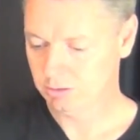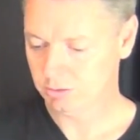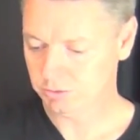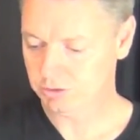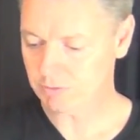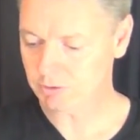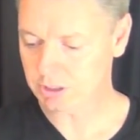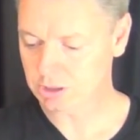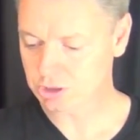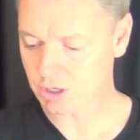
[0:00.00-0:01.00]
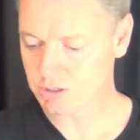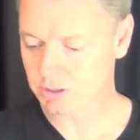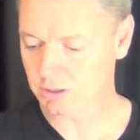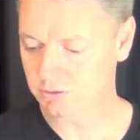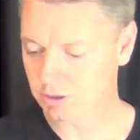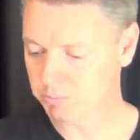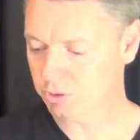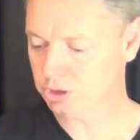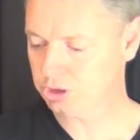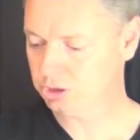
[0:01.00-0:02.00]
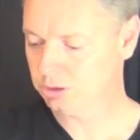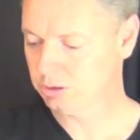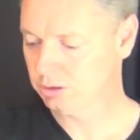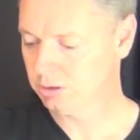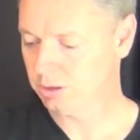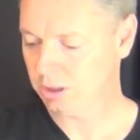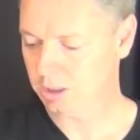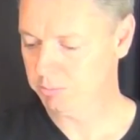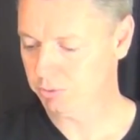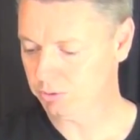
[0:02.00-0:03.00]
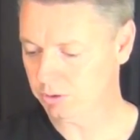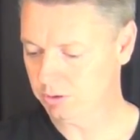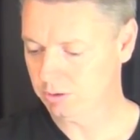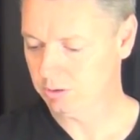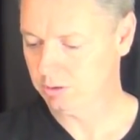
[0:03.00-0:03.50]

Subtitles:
So there's definitely a charge to this. You could push and pull.